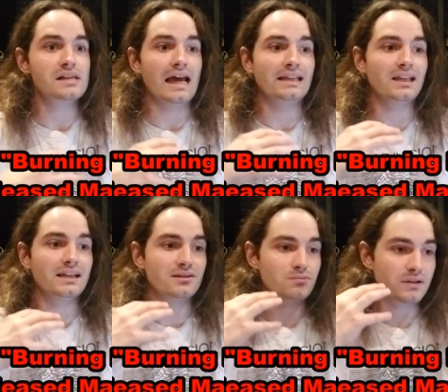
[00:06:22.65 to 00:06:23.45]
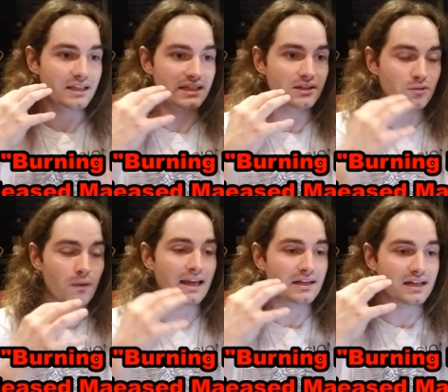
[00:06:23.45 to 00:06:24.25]
and like the really
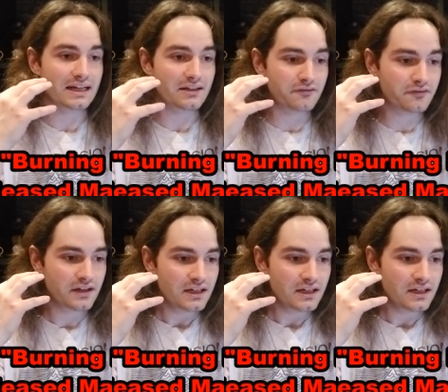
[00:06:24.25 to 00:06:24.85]
great kind of